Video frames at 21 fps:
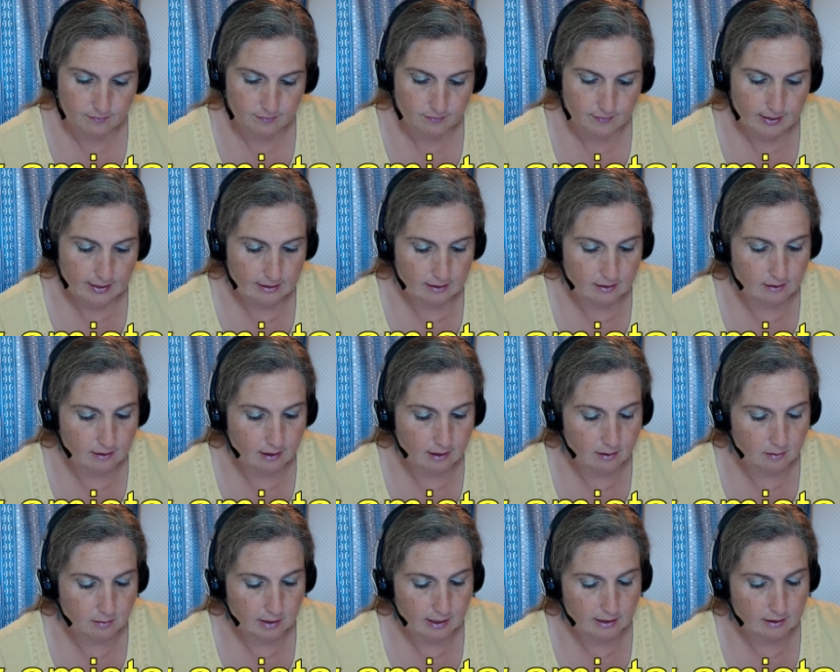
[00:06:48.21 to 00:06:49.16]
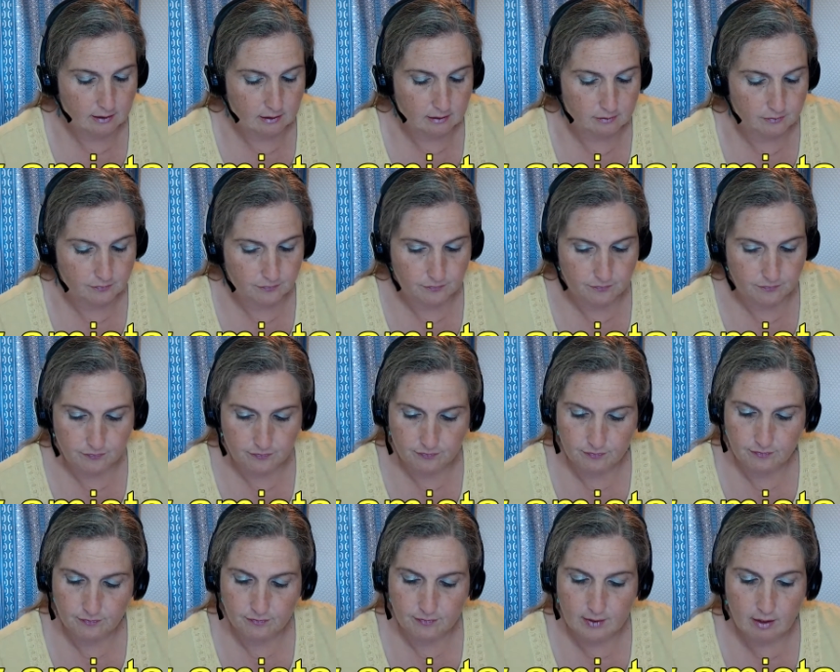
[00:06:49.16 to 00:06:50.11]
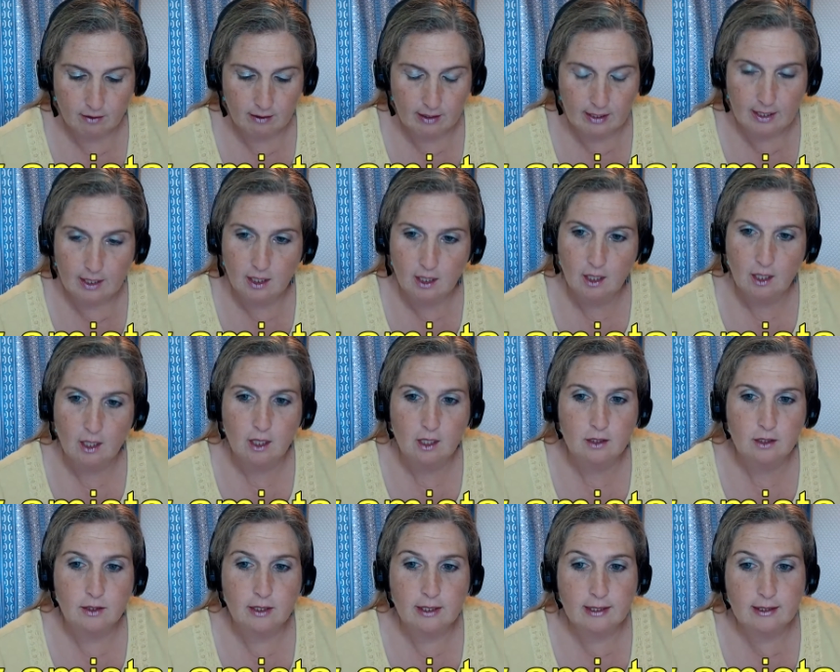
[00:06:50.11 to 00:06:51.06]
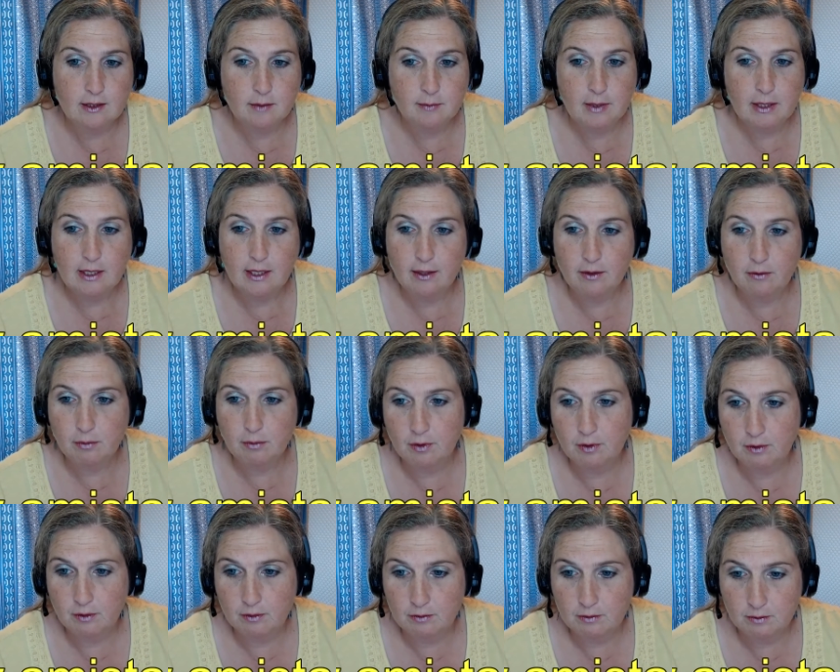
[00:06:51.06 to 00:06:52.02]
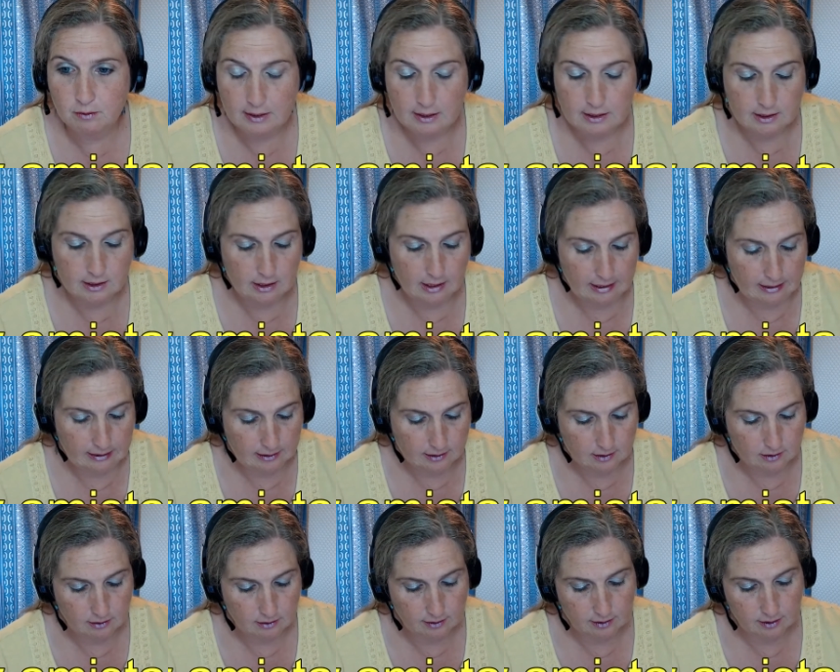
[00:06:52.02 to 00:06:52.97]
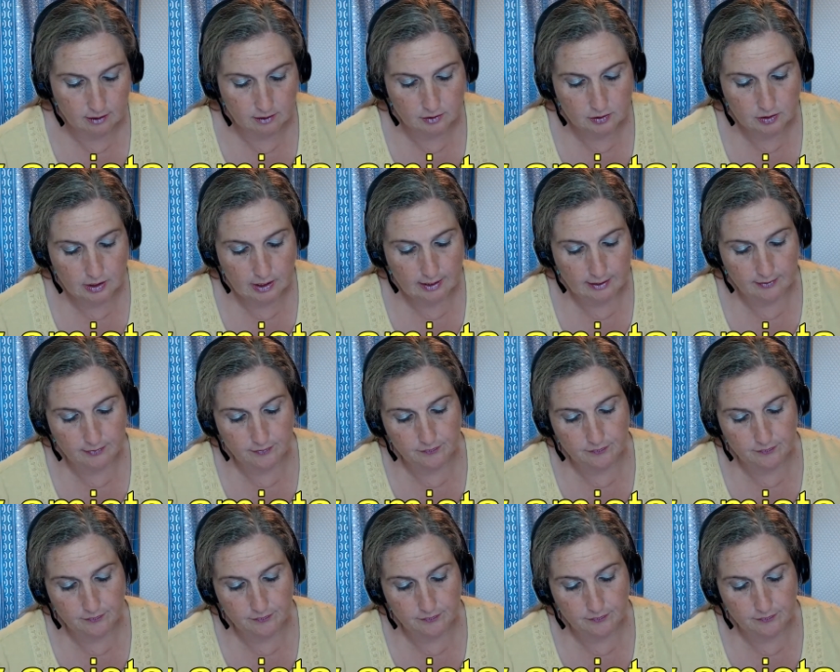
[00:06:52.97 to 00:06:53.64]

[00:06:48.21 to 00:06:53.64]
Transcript: in a lot of ways. All right, so that's Monday through Wednesday. Let's look at Thursday.